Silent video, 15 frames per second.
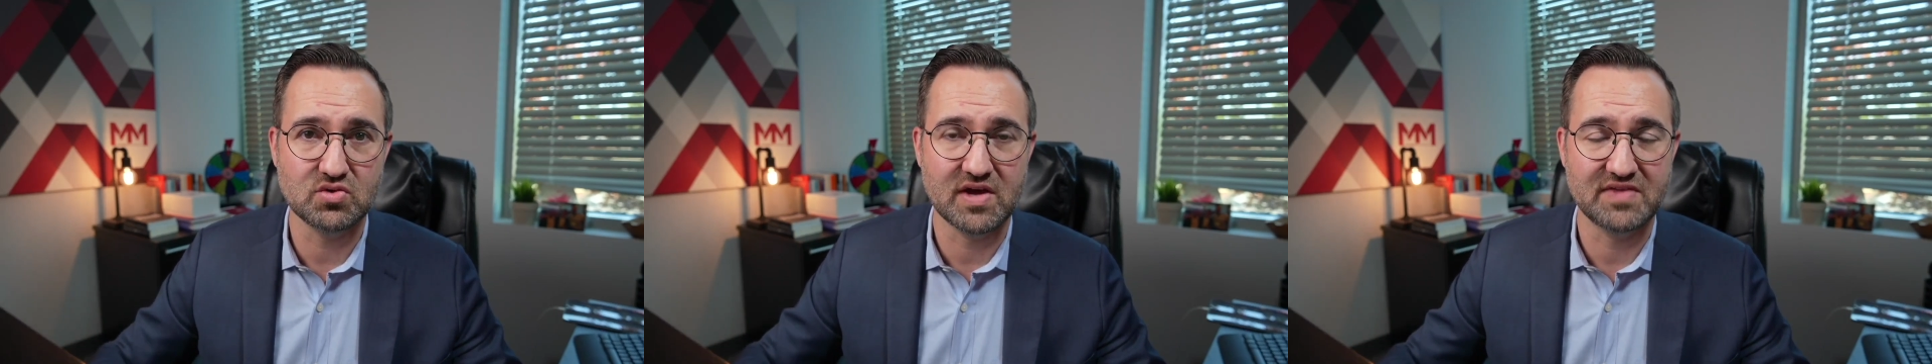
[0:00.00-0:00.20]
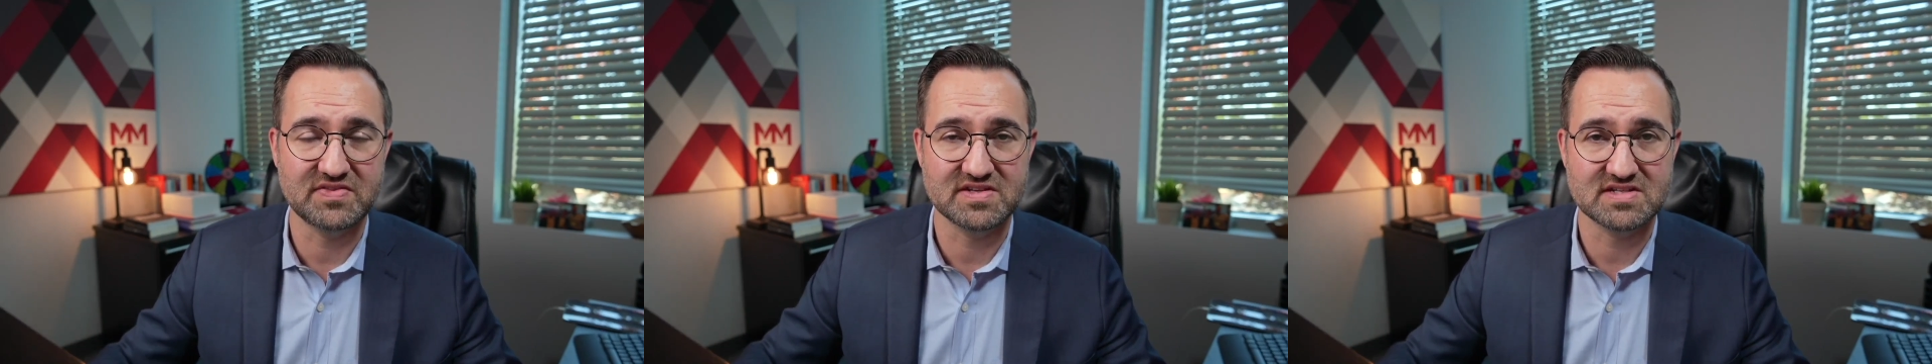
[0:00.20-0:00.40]

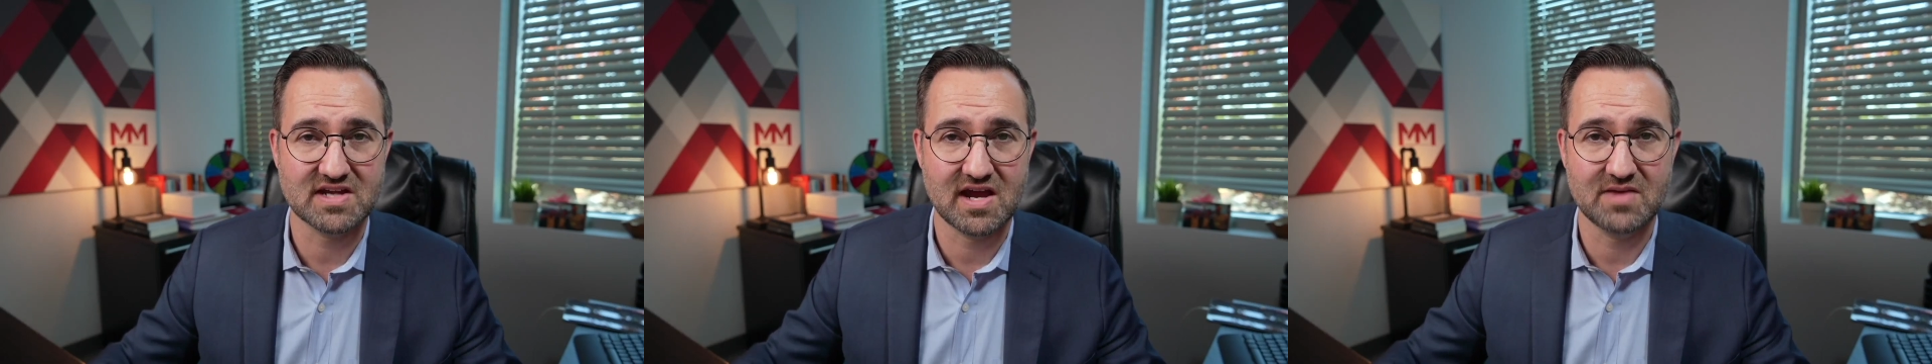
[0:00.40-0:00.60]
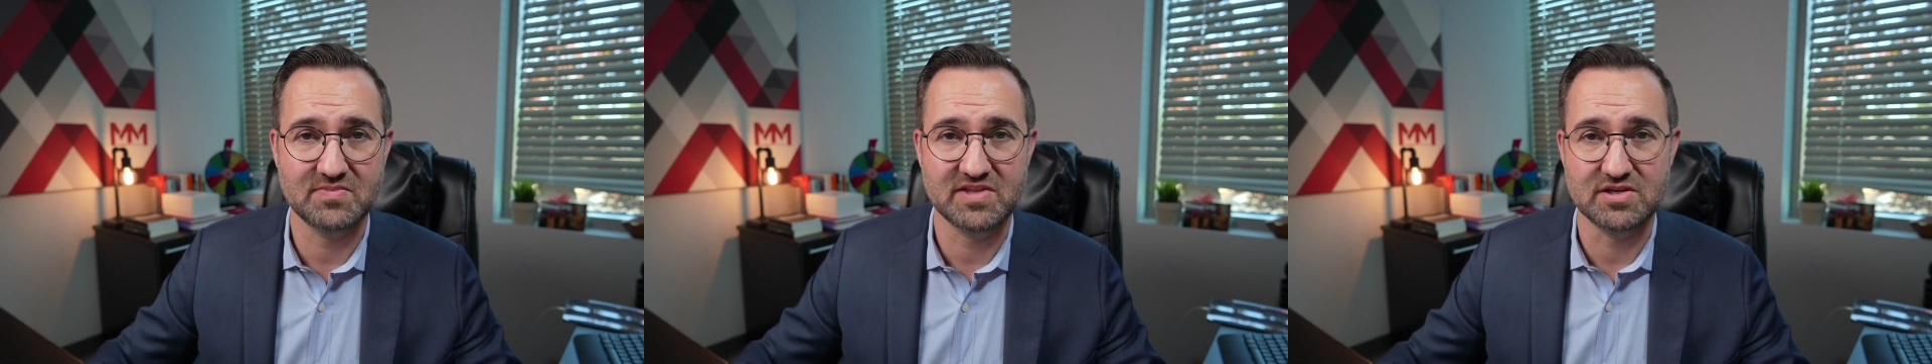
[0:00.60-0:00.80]
at the
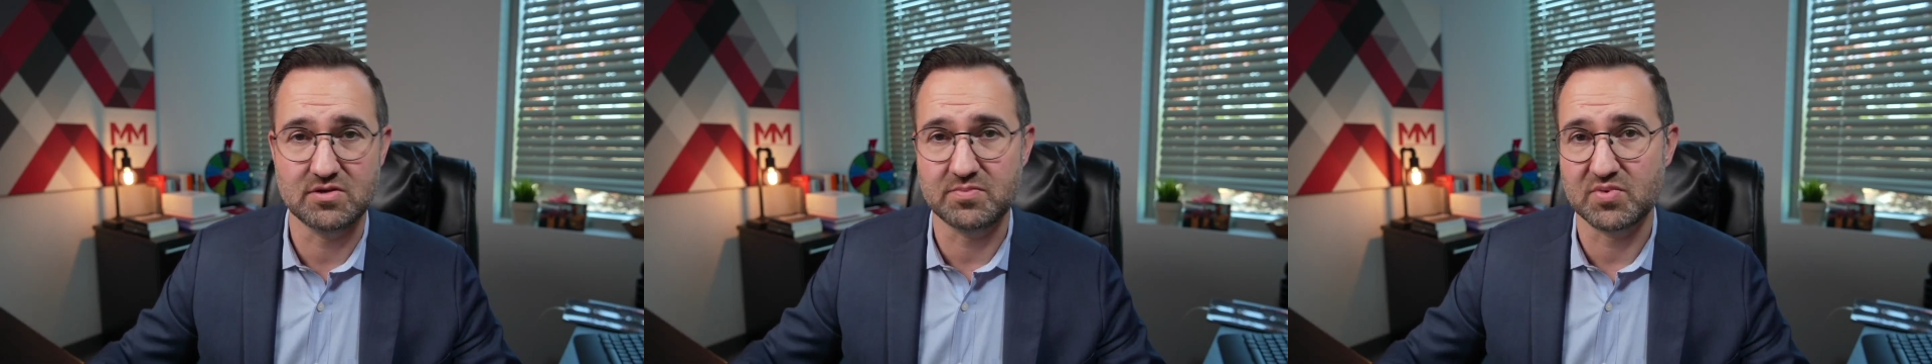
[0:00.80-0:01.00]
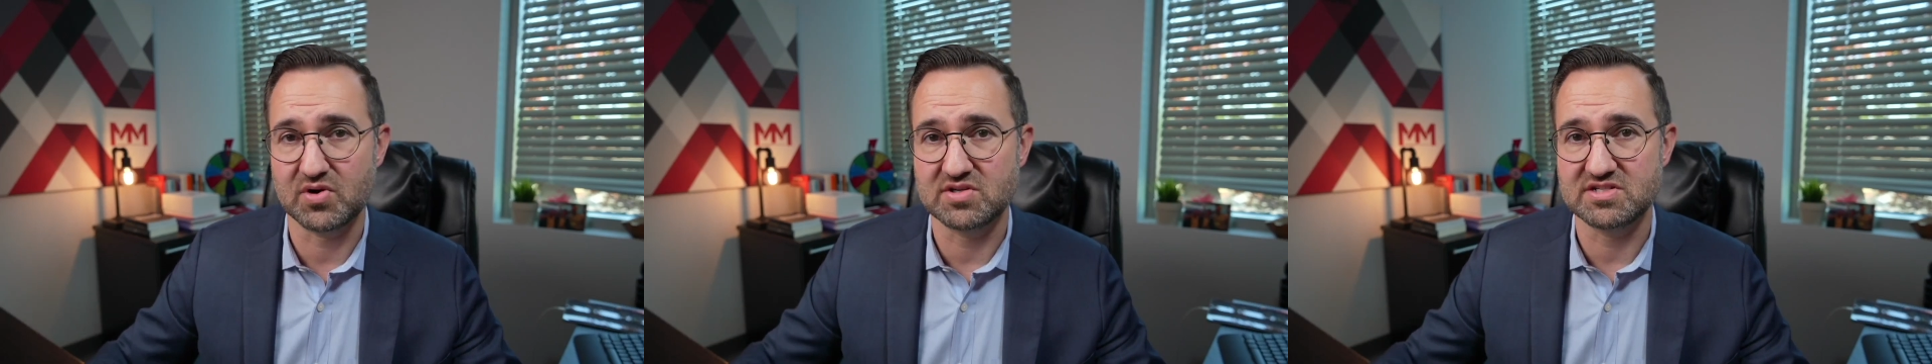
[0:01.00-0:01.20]
time that you
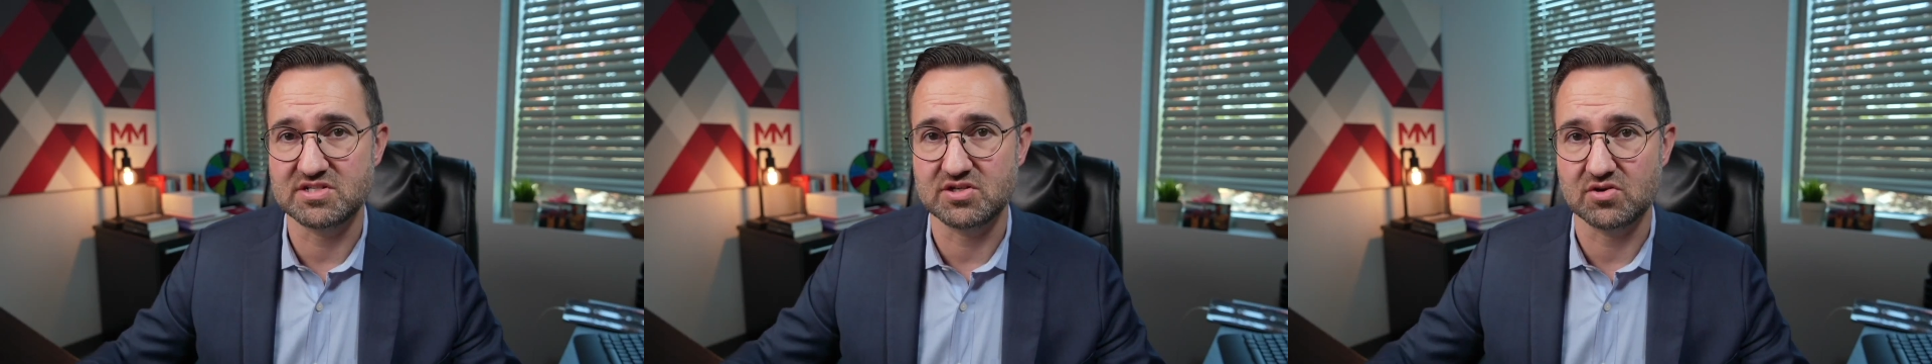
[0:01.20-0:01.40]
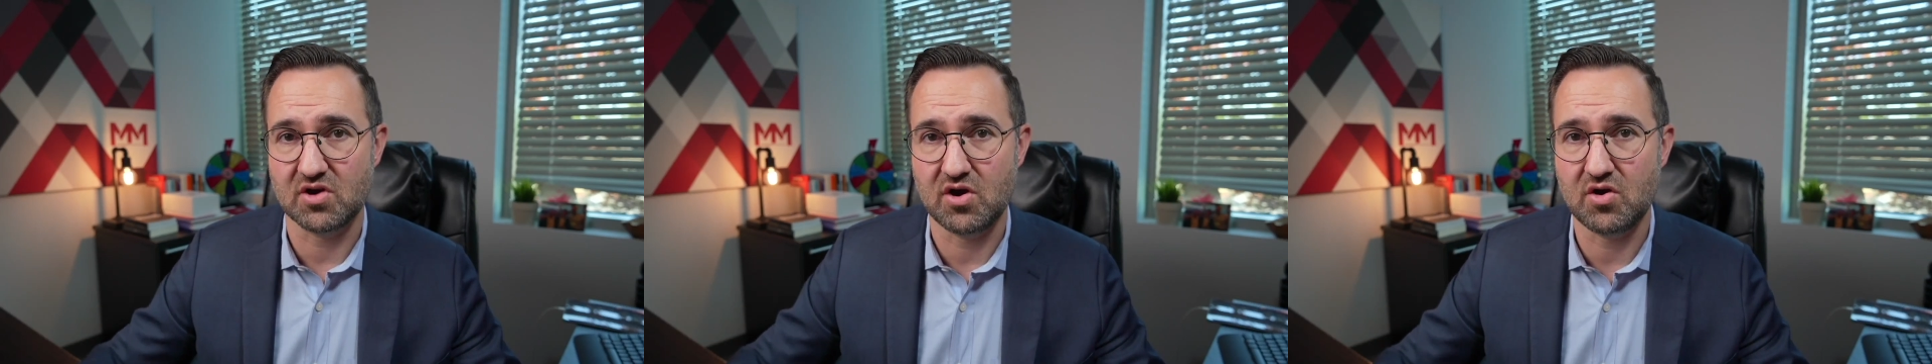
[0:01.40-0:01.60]
purchase
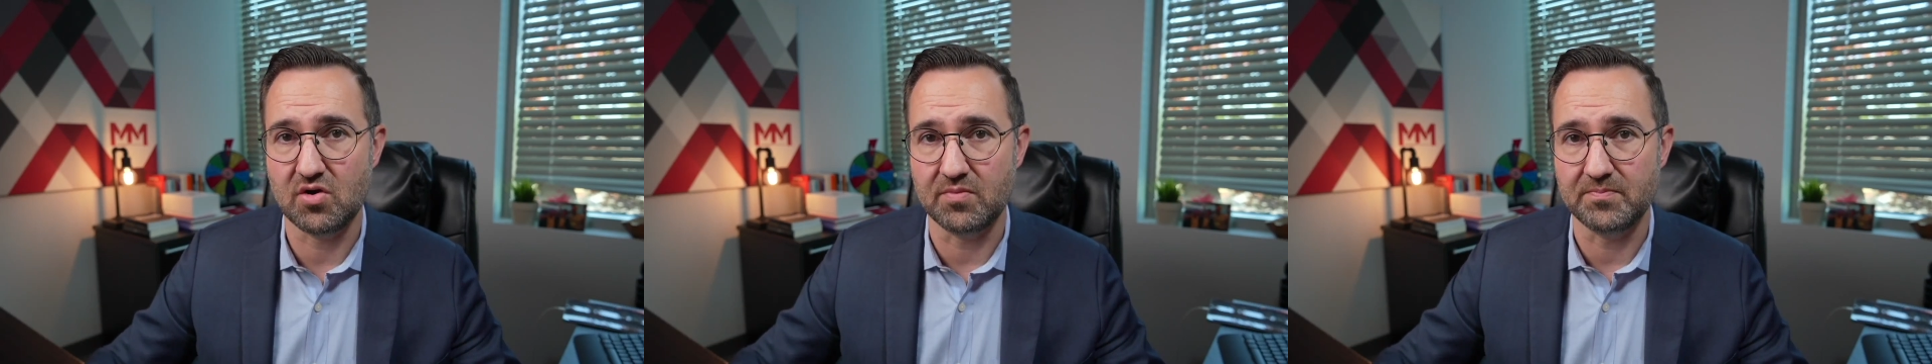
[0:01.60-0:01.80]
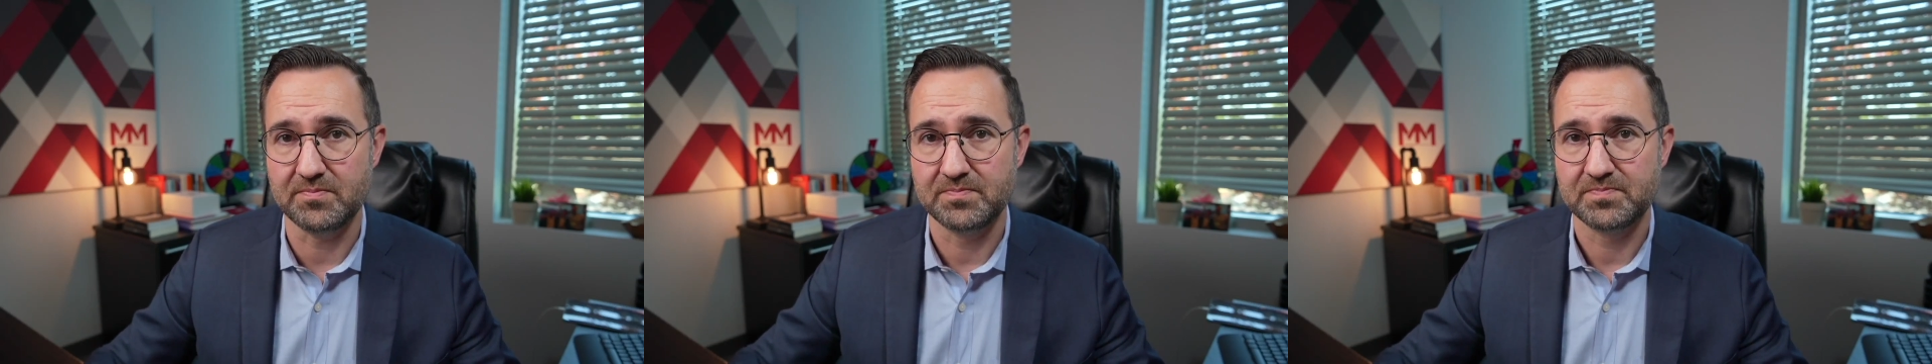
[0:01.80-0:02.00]
your
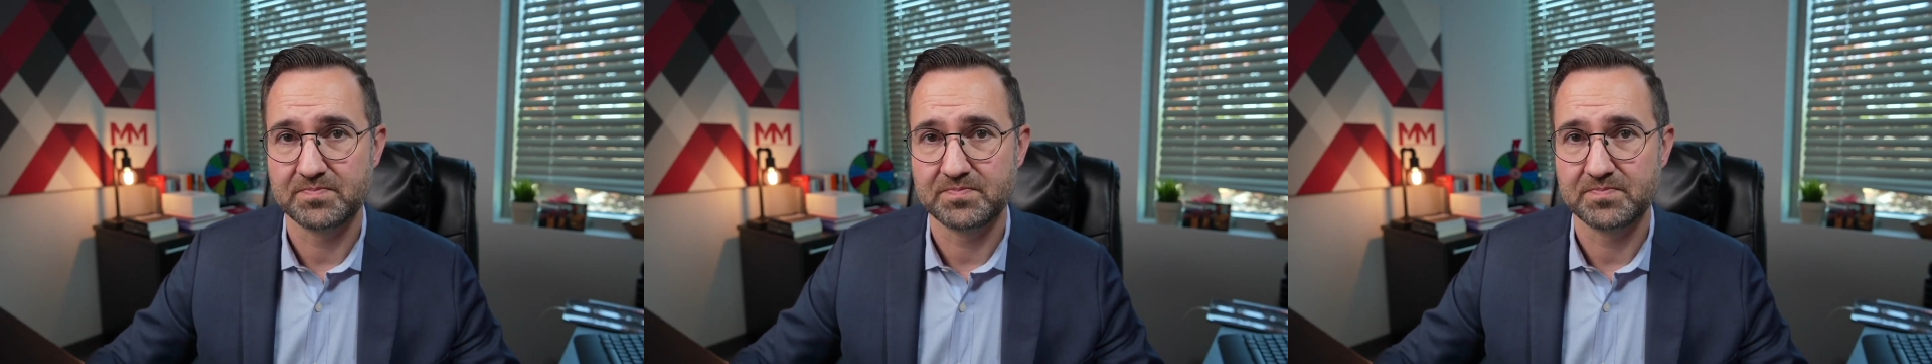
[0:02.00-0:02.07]
home.